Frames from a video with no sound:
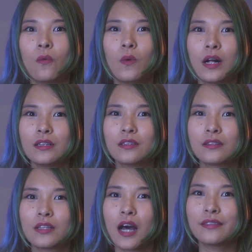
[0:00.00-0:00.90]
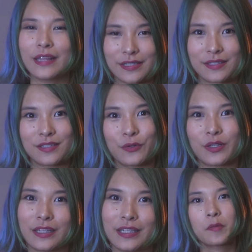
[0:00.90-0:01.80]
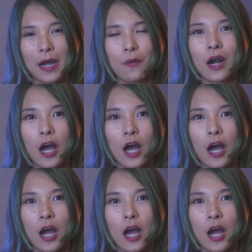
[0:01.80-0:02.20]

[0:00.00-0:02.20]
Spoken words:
Well, not necessarily. The power